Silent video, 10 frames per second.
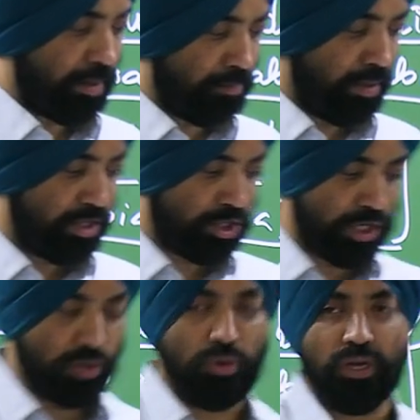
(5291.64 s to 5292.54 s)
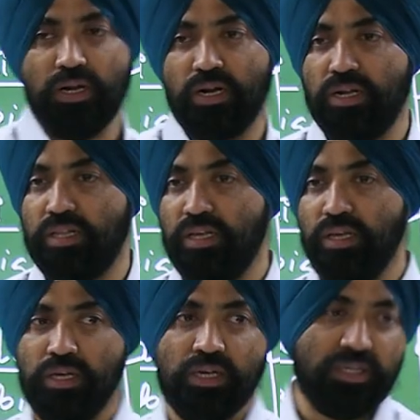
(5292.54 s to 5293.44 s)
public shareholding under the
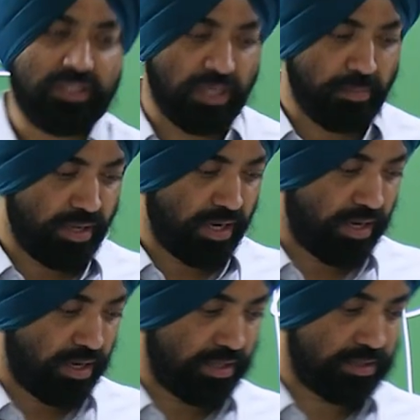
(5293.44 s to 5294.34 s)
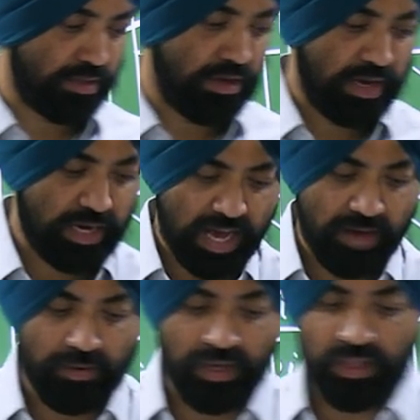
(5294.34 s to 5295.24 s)
SEBI guidelines and
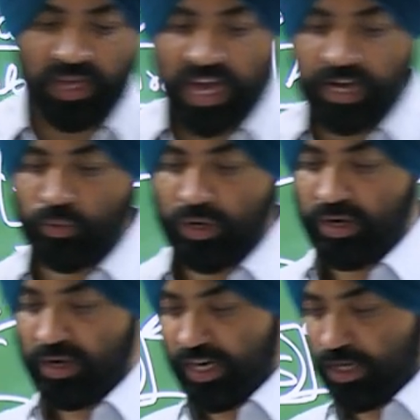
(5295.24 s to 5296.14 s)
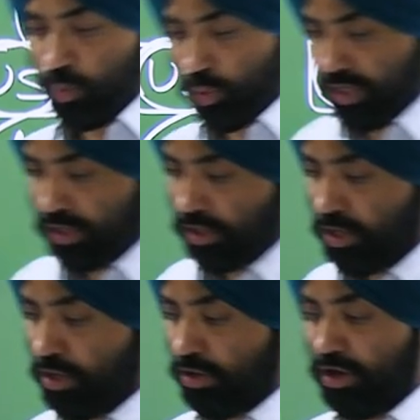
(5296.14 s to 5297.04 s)
average annual net worth
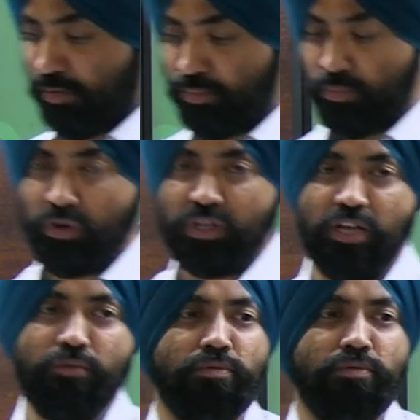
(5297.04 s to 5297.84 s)
of more than